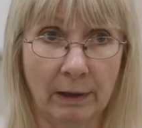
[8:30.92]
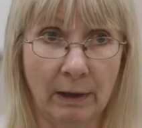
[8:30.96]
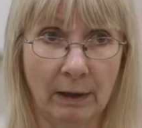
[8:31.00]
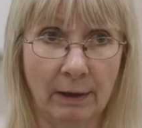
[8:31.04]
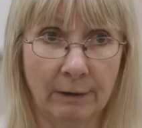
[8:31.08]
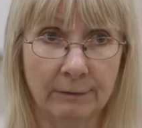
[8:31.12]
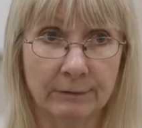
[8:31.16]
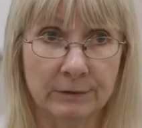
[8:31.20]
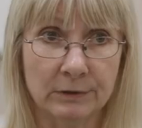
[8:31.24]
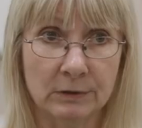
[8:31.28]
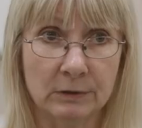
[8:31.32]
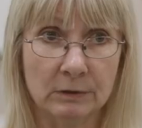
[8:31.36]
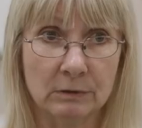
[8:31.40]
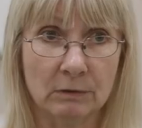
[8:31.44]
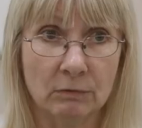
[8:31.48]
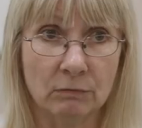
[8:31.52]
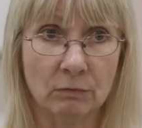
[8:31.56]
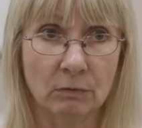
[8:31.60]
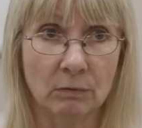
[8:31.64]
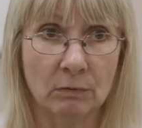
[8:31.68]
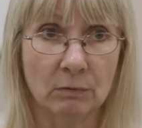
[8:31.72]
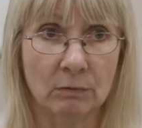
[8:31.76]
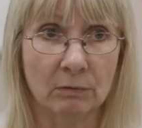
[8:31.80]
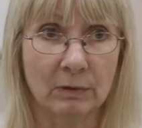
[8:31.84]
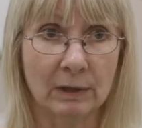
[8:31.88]
Arts
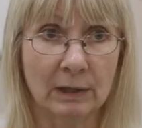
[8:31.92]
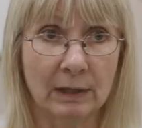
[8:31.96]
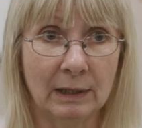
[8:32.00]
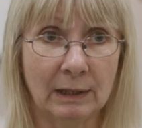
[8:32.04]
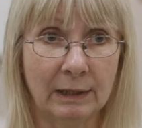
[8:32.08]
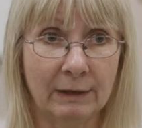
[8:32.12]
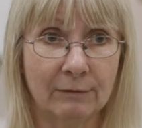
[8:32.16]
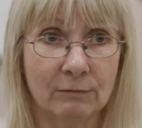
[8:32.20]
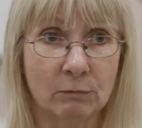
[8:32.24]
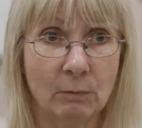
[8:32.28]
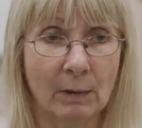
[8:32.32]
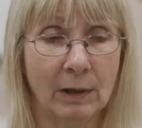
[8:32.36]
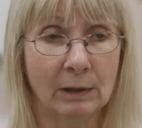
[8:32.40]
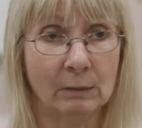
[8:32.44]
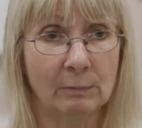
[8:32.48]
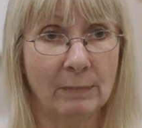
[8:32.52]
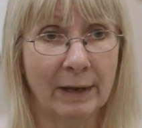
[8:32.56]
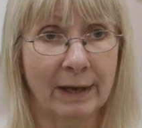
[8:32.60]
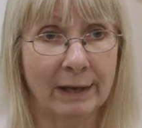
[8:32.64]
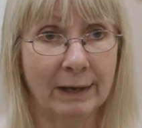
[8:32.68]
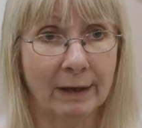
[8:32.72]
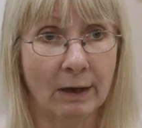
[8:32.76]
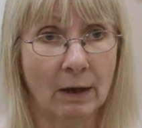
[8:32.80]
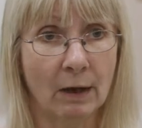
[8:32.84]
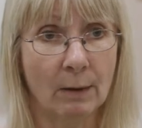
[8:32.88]
through the Live Well
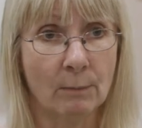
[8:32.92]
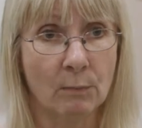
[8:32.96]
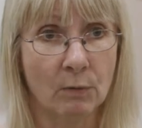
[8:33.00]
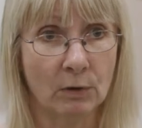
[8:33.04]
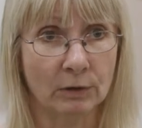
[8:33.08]
Make Art